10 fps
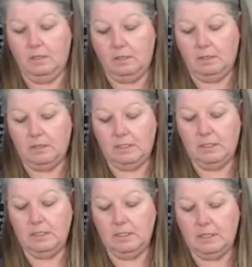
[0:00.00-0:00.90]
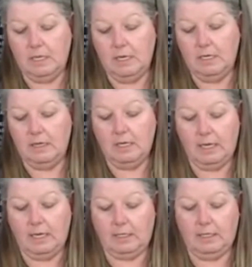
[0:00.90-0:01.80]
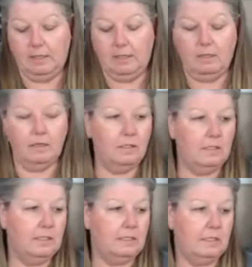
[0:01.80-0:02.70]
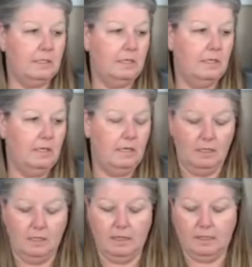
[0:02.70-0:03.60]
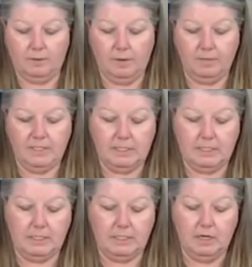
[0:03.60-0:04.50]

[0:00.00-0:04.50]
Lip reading: Because it is kind of thick with all these thick ribbons in it.